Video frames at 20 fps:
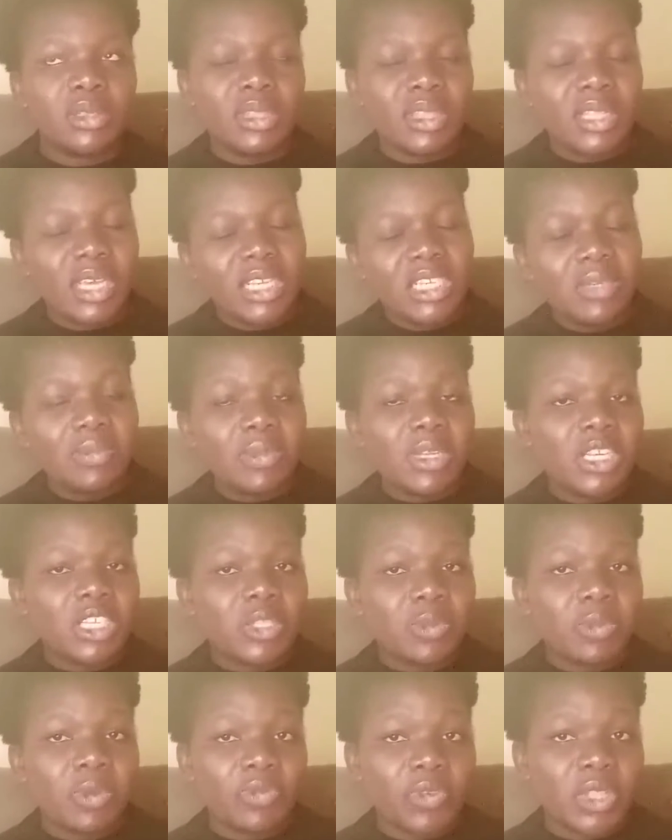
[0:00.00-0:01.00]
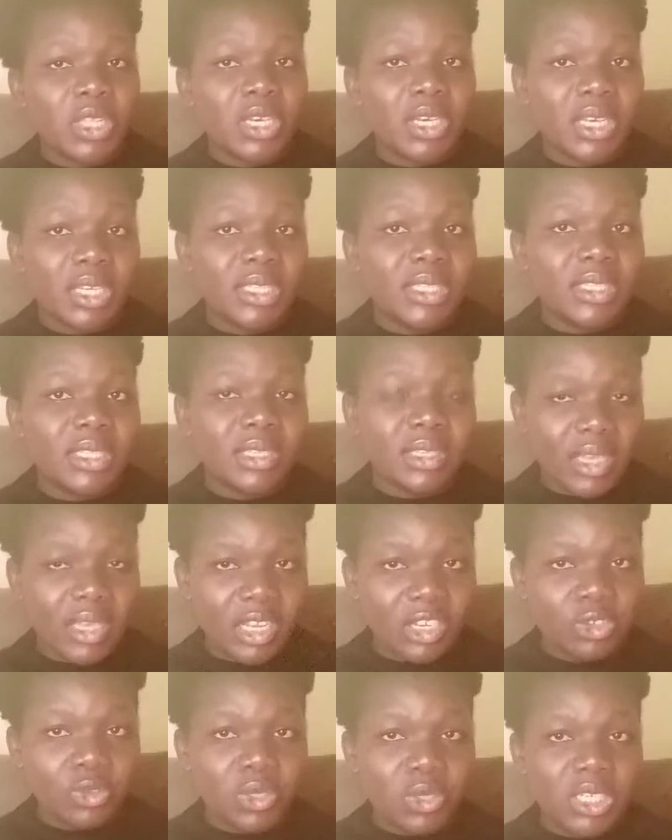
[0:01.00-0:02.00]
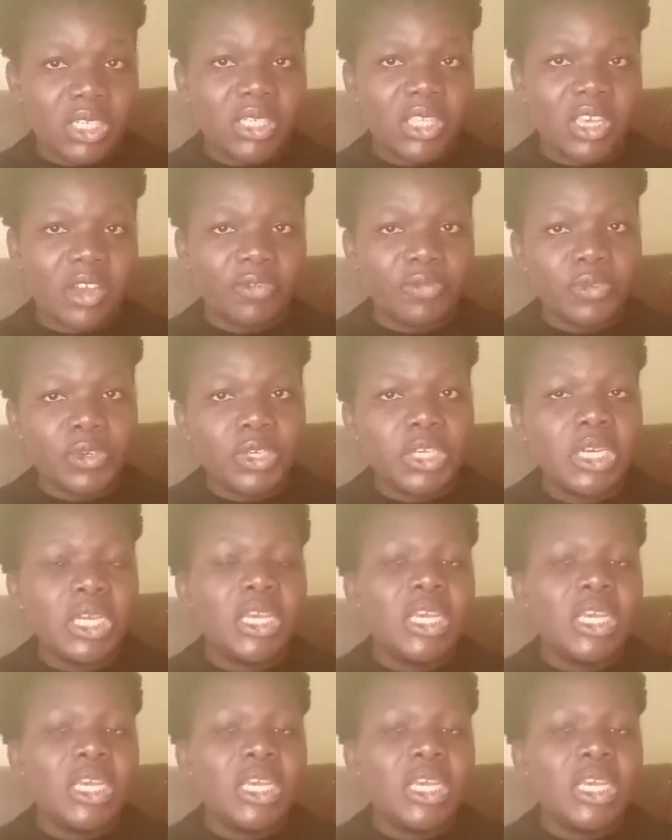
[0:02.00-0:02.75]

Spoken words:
30 minutes before the kids get to eat their food.